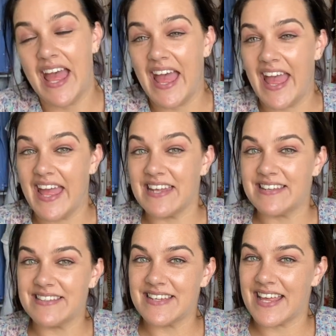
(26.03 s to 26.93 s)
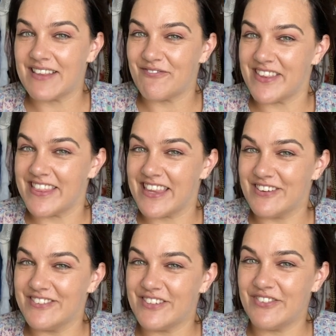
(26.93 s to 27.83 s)
And for
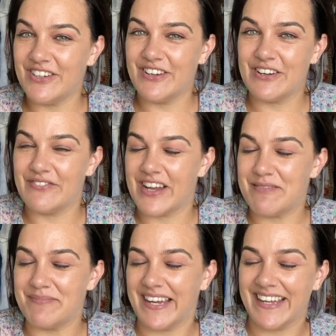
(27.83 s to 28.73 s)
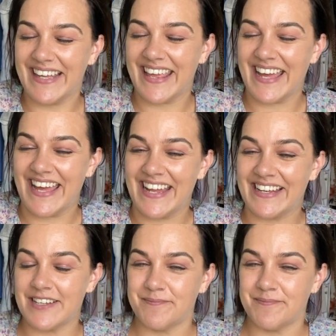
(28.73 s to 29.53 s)
those of you who've come back again,